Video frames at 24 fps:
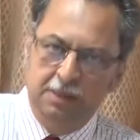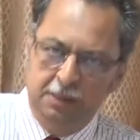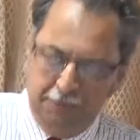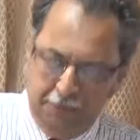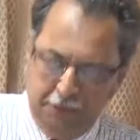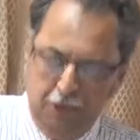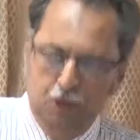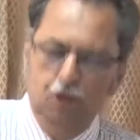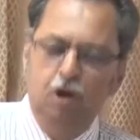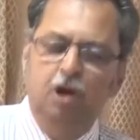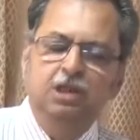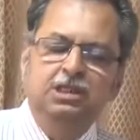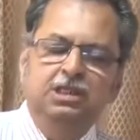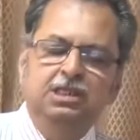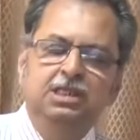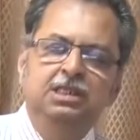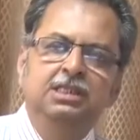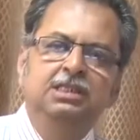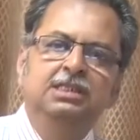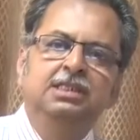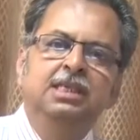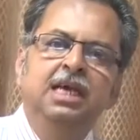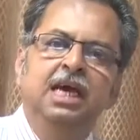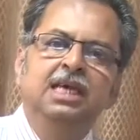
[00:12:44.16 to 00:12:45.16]

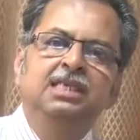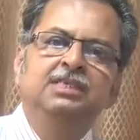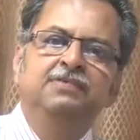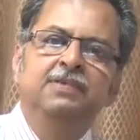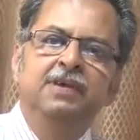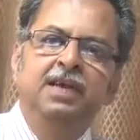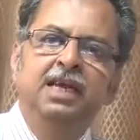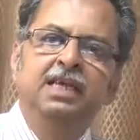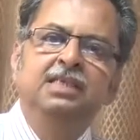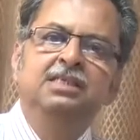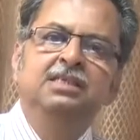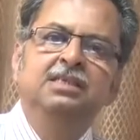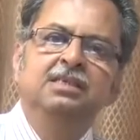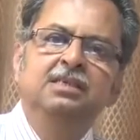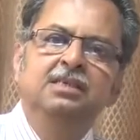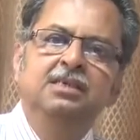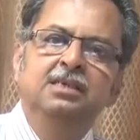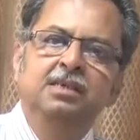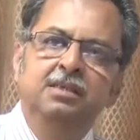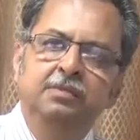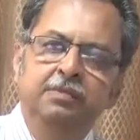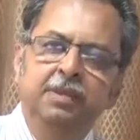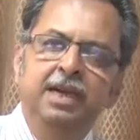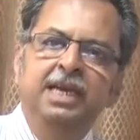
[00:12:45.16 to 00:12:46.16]
precautions as far as
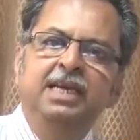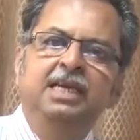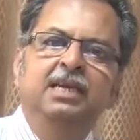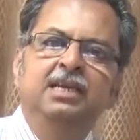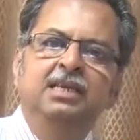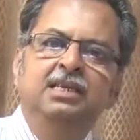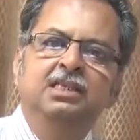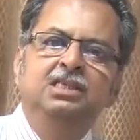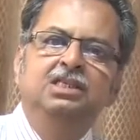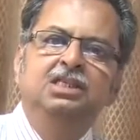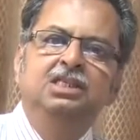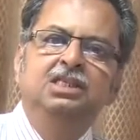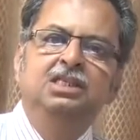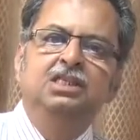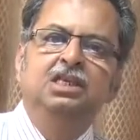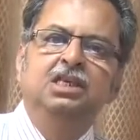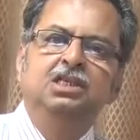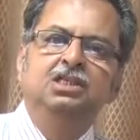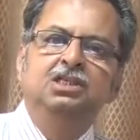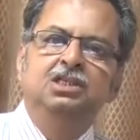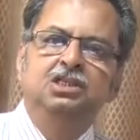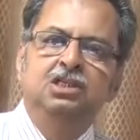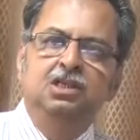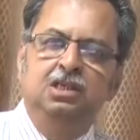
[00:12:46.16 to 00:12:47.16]
maintenance is
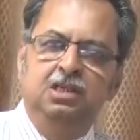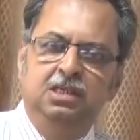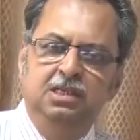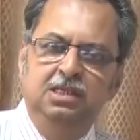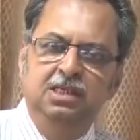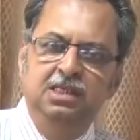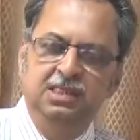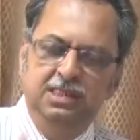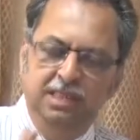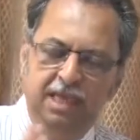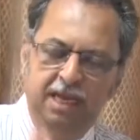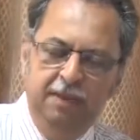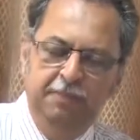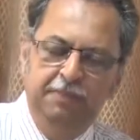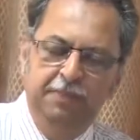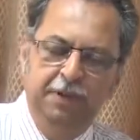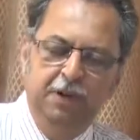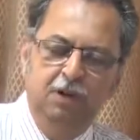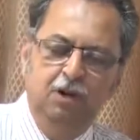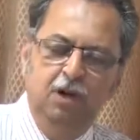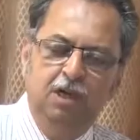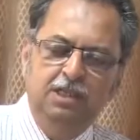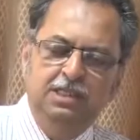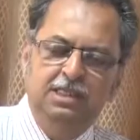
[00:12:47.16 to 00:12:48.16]
concerned. The same
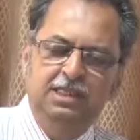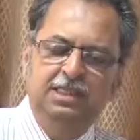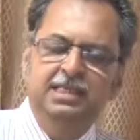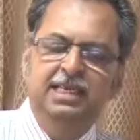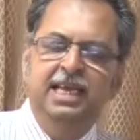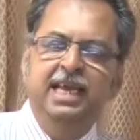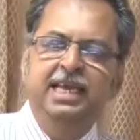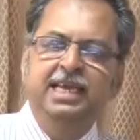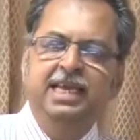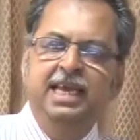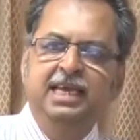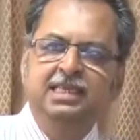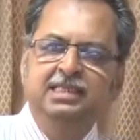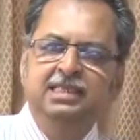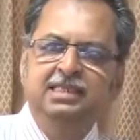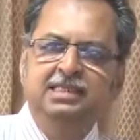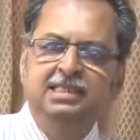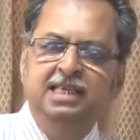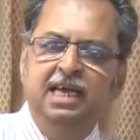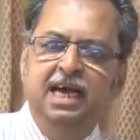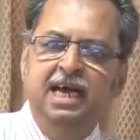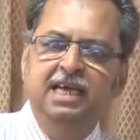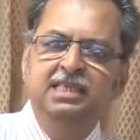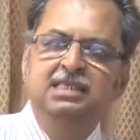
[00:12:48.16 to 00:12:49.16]
precautions like
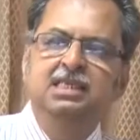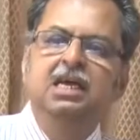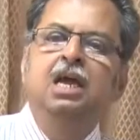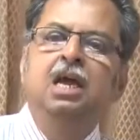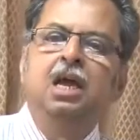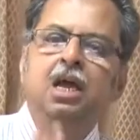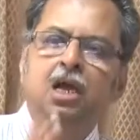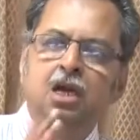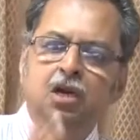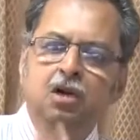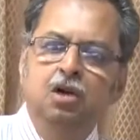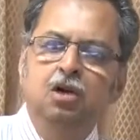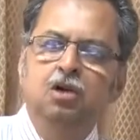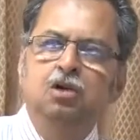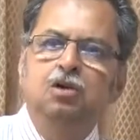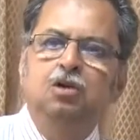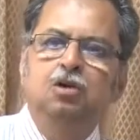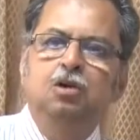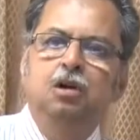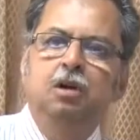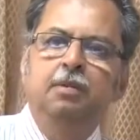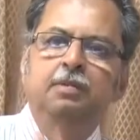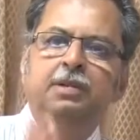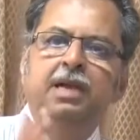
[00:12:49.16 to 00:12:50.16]
exercise,
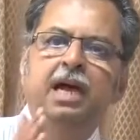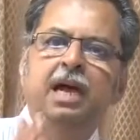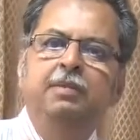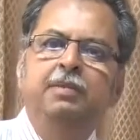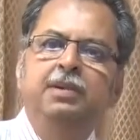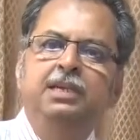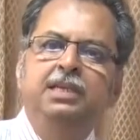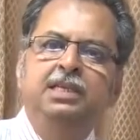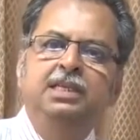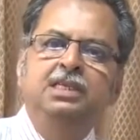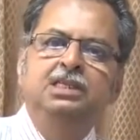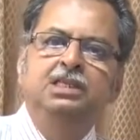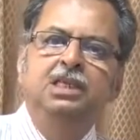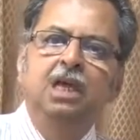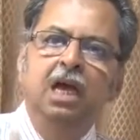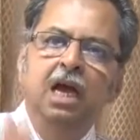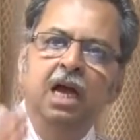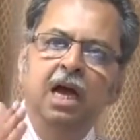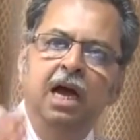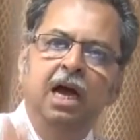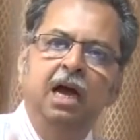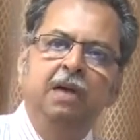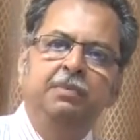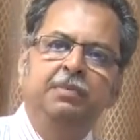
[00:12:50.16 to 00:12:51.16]
control of diabetes,
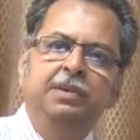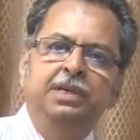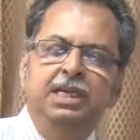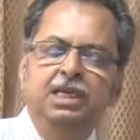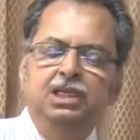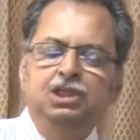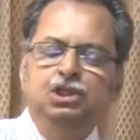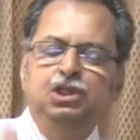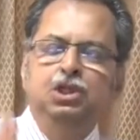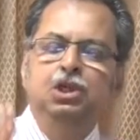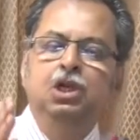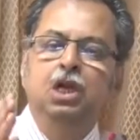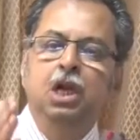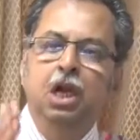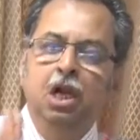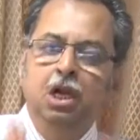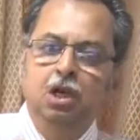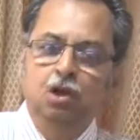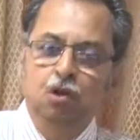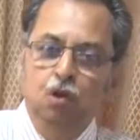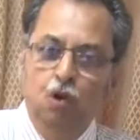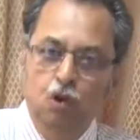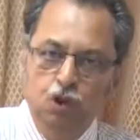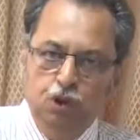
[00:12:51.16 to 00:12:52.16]
hypertension,
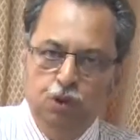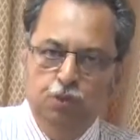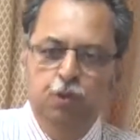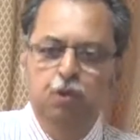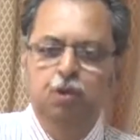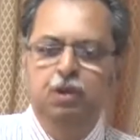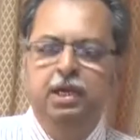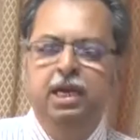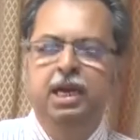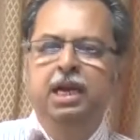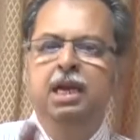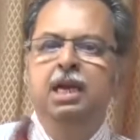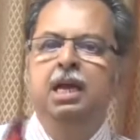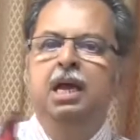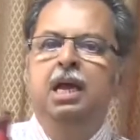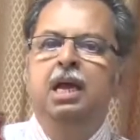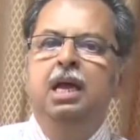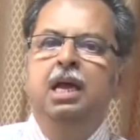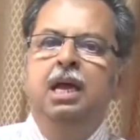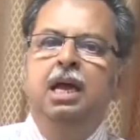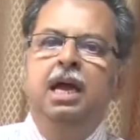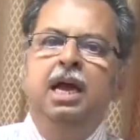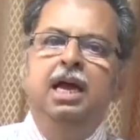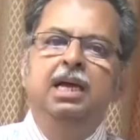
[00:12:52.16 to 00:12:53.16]
no smoking,
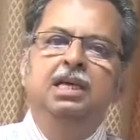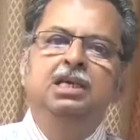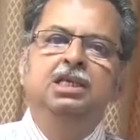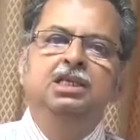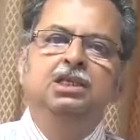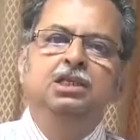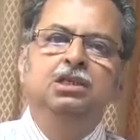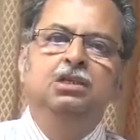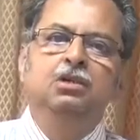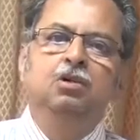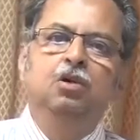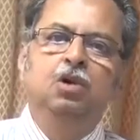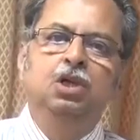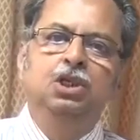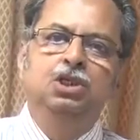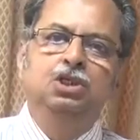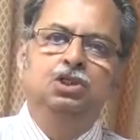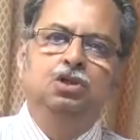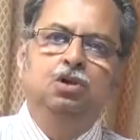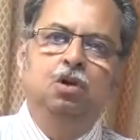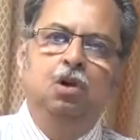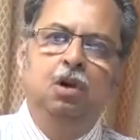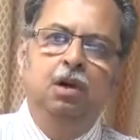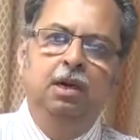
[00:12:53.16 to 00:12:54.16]
and this
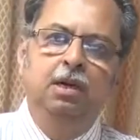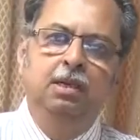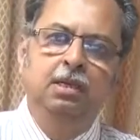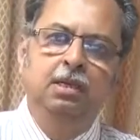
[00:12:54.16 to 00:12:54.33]
cholesterol.